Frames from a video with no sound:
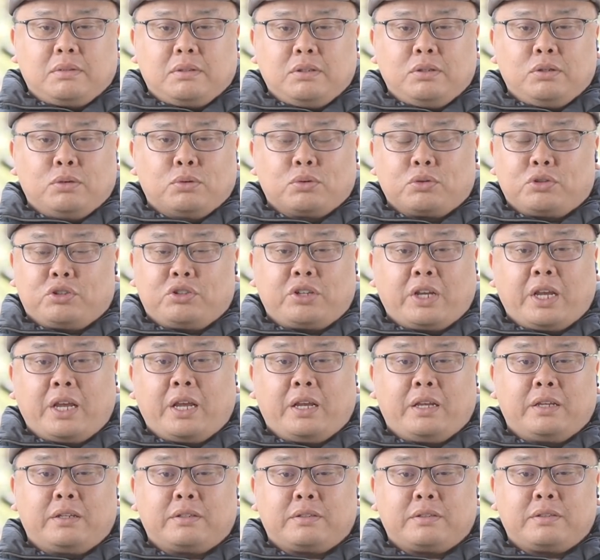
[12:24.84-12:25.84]
your
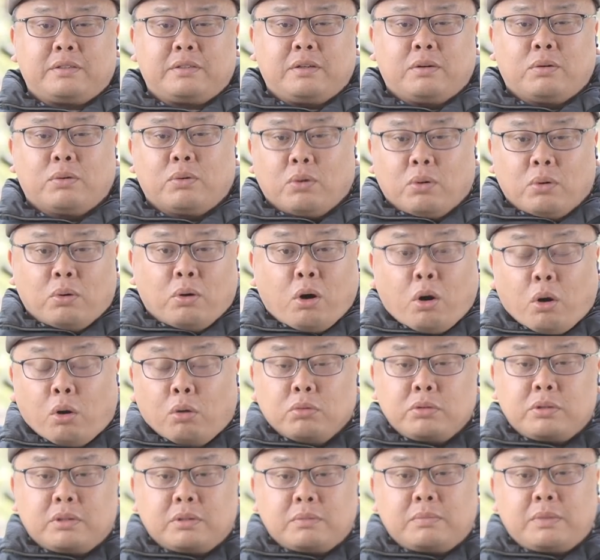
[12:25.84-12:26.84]
shares or, or
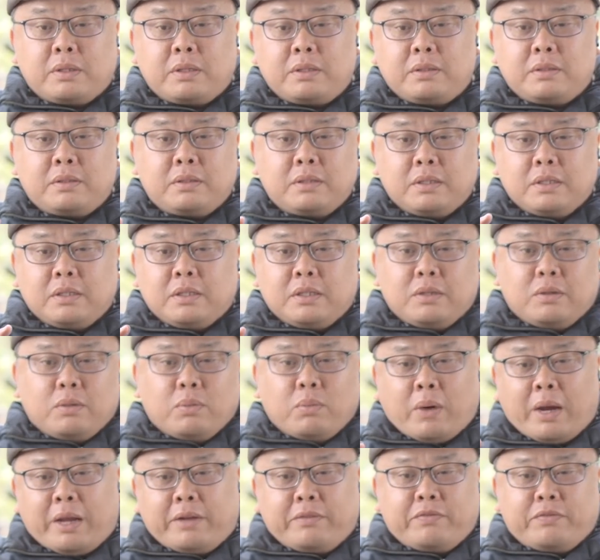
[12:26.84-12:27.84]
hold them and
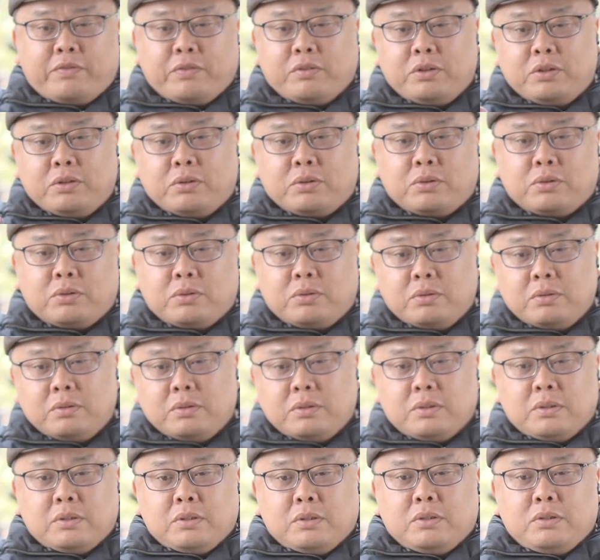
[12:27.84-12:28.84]
wait for your
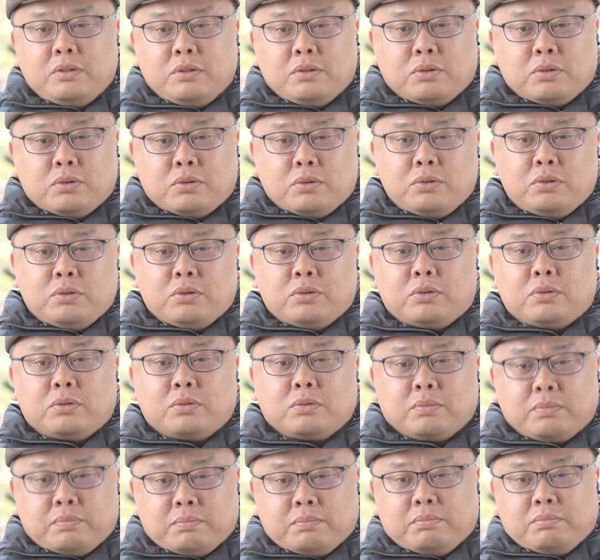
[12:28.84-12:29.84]
your
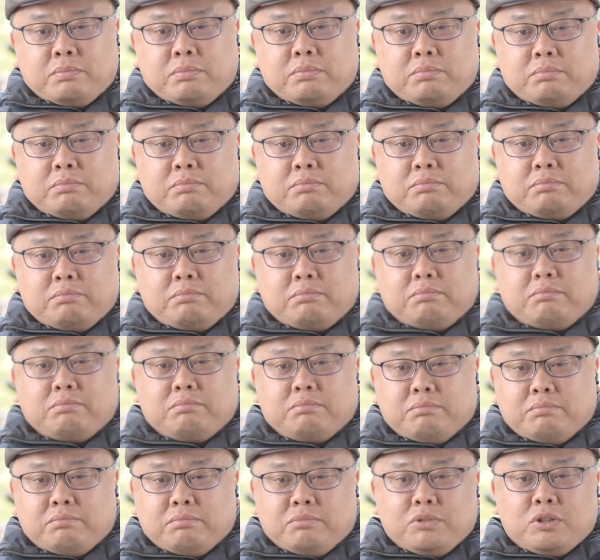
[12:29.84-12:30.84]
your
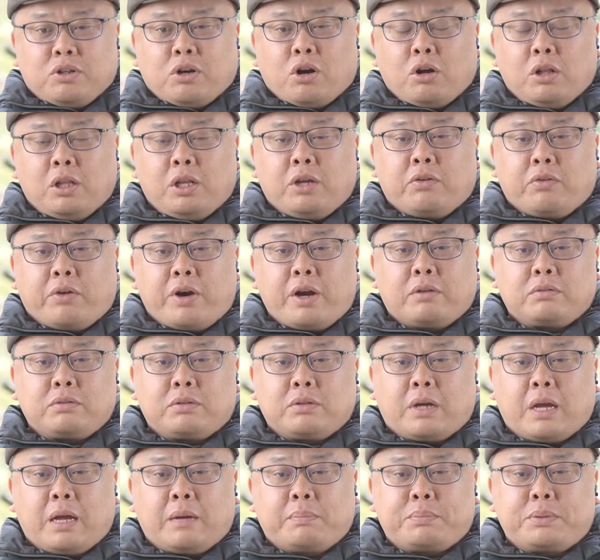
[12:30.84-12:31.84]
Coley
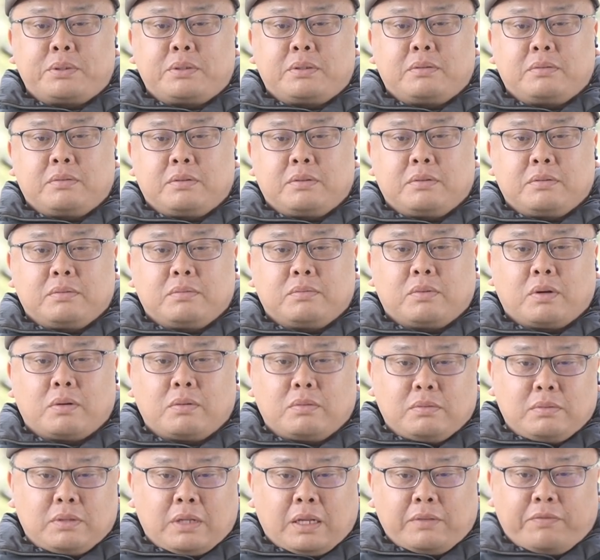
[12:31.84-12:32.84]
to happen? Well,
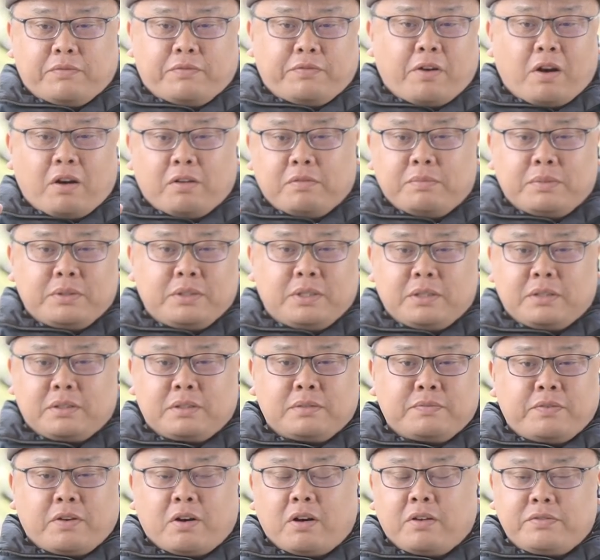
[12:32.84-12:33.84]
that five
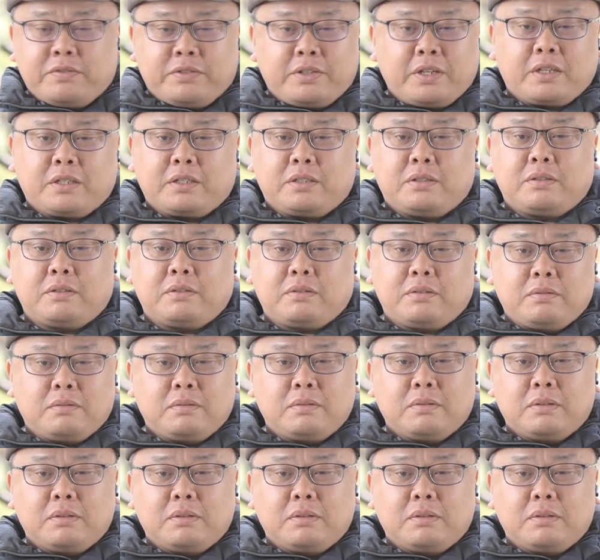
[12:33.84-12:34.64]
minutes, five second